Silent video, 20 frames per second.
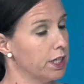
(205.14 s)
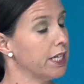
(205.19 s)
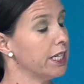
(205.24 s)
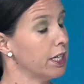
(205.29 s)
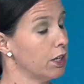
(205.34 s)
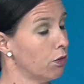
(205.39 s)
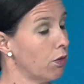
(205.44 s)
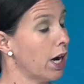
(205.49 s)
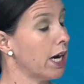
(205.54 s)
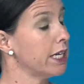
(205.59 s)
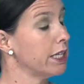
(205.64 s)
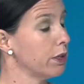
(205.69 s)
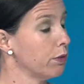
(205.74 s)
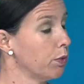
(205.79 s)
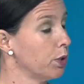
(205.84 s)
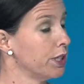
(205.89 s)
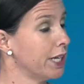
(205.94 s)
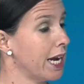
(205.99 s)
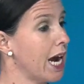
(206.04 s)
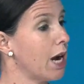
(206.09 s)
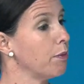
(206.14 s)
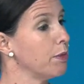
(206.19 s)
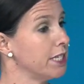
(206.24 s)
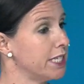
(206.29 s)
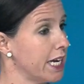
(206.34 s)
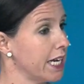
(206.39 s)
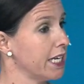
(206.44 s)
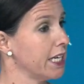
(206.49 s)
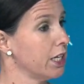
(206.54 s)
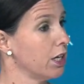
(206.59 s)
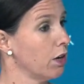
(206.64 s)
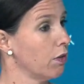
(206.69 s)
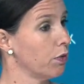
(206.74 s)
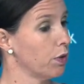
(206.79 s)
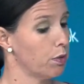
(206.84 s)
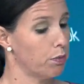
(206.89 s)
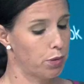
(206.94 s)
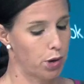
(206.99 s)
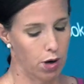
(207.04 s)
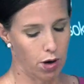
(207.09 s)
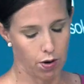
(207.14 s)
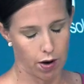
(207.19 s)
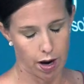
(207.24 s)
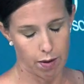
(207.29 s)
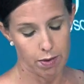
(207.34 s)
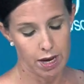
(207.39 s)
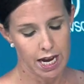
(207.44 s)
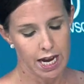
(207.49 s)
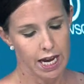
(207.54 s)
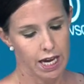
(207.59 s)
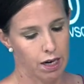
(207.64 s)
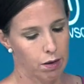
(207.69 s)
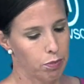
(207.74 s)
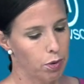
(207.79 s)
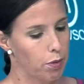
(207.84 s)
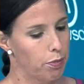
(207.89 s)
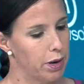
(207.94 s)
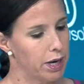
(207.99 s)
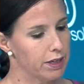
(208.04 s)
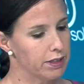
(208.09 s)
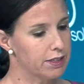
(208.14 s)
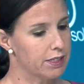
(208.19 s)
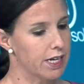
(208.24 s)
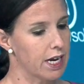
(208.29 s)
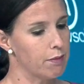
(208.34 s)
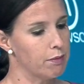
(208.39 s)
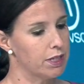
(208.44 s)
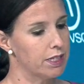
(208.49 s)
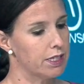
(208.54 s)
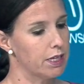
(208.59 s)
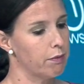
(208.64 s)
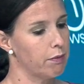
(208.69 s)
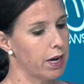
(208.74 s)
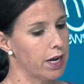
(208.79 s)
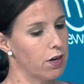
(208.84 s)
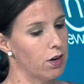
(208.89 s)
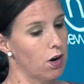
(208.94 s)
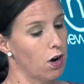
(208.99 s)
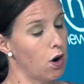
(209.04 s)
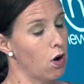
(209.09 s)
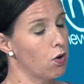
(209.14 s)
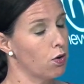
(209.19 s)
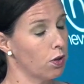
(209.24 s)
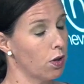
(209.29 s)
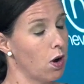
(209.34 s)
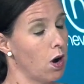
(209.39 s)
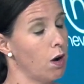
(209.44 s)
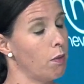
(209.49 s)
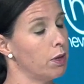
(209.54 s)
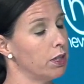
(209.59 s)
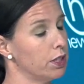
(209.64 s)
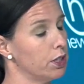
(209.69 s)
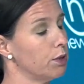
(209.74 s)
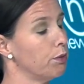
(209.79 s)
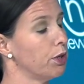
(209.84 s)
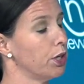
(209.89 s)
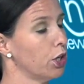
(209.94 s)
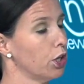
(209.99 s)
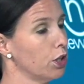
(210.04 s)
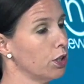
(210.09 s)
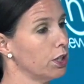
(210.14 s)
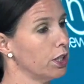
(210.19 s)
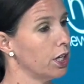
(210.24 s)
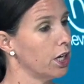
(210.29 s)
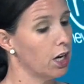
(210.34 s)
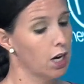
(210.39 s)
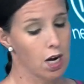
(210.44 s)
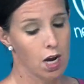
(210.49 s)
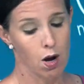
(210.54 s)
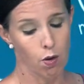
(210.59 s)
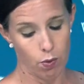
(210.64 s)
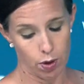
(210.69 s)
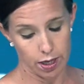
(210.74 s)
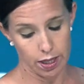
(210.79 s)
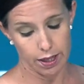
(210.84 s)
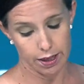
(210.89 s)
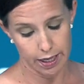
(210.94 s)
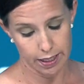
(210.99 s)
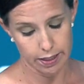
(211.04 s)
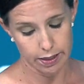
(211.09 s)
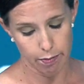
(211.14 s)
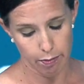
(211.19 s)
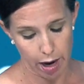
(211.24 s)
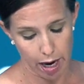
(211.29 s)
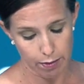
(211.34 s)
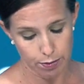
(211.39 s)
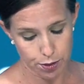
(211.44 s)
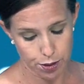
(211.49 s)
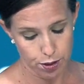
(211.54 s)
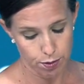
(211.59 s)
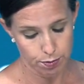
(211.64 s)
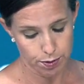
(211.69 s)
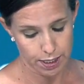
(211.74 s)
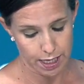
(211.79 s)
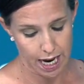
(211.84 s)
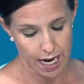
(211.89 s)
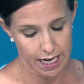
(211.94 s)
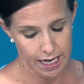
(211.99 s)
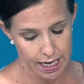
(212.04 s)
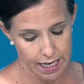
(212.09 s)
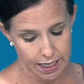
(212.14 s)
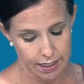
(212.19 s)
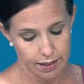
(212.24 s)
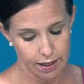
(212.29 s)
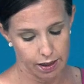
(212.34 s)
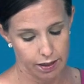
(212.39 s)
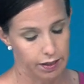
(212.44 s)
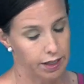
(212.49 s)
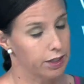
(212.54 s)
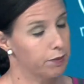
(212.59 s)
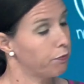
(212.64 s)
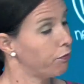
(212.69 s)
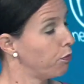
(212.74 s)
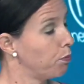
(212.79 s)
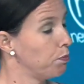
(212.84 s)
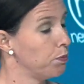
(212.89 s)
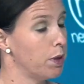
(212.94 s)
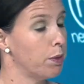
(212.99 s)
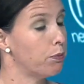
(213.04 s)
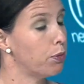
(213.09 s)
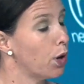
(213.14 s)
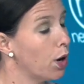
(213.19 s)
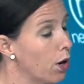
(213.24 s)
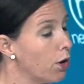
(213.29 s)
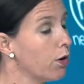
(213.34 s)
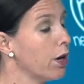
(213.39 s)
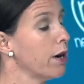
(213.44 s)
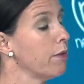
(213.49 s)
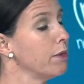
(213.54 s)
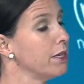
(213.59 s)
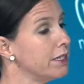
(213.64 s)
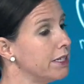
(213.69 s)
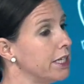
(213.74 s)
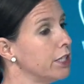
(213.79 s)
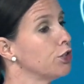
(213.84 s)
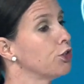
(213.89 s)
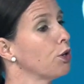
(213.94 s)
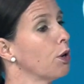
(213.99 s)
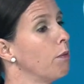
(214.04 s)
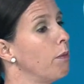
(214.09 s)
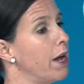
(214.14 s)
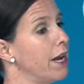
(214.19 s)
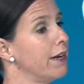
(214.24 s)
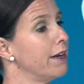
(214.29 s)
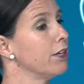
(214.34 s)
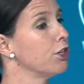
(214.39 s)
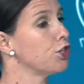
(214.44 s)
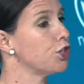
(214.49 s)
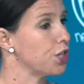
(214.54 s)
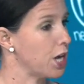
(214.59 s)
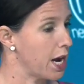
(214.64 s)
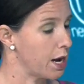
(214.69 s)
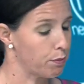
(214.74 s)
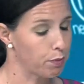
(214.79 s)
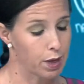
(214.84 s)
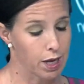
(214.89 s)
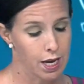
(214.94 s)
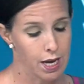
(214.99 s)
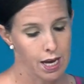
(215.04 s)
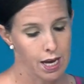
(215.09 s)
Lincoln Riley will now be taking over the program. In a prepared statement sent by Oklahoma a little bit earlier, one of the things that Bob Stoops said is the program is in tremendous shape.